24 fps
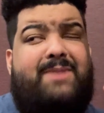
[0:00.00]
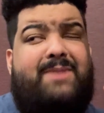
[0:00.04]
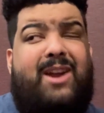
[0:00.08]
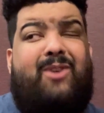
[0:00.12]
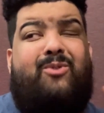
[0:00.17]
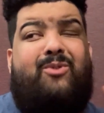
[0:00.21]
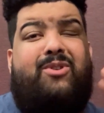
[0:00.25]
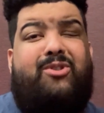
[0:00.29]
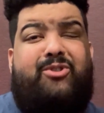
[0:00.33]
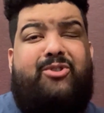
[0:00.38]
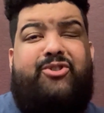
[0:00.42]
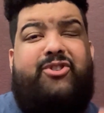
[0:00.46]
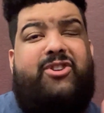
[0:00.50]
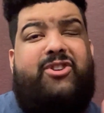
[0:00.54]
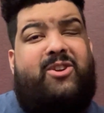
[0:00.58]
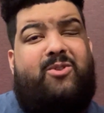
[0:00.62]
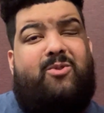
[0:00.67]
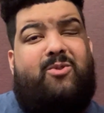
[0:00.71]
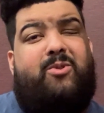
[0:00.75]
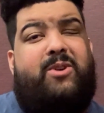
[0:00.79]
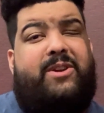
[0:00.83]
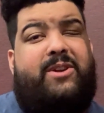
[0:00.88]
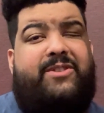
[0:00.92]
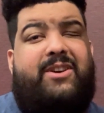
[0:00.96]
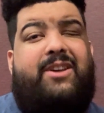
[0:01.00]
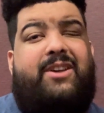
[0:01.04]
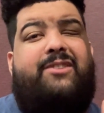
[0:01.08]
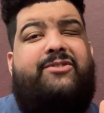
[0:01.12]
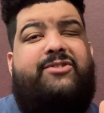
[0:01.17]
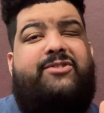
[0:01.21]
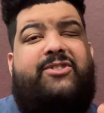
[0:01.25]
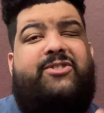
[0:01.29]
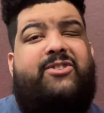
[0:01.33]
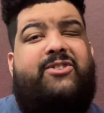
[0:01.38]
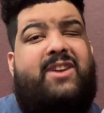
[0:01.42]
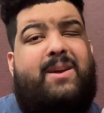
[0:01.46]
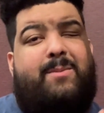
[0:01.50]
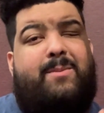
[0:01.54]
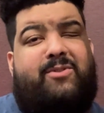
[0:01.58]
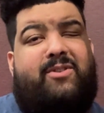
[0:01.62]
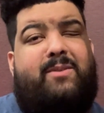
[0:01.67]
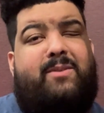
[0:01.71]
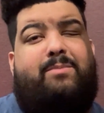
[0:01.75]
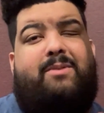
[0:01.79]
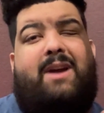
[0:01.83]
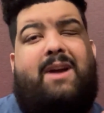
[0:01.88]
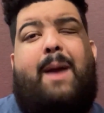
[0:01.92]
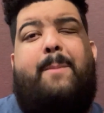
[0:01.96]
like real shitty horror anthologies on
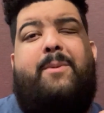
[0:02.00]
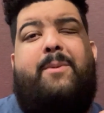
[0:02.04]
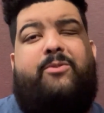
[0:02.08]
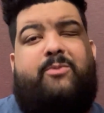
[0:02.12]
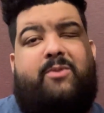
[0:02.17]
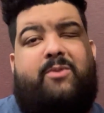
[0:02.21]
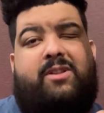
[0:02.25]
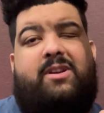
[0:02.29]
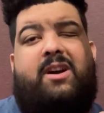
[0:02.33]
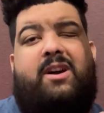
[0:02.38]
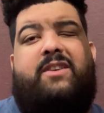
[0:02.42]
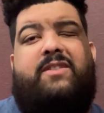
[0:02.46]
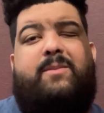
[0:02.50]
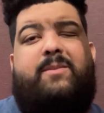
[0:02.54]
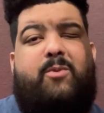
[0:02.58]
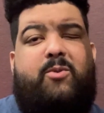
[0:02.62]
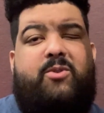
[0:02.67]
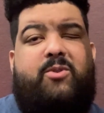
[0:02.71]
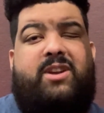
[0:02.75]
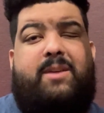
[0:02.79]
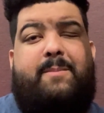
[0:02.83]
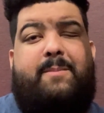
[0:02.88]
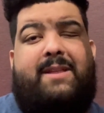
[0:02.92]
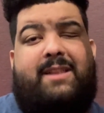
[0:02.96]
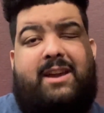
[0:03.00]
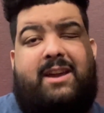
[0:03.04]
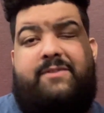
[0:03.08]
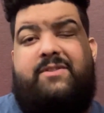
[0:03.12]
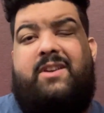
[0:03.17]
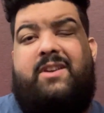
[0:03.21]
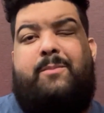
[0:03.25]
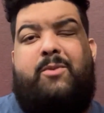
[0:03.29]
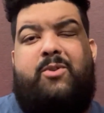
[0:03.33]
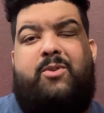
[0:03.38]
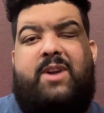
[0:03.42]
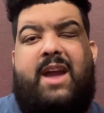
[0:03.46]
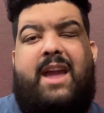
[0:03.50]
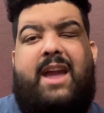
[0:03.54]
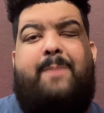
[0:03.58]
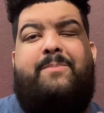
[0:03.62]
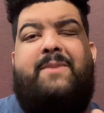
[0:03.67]
Amazon Prime at 3 o'clock in the morning in my lifetime, okay?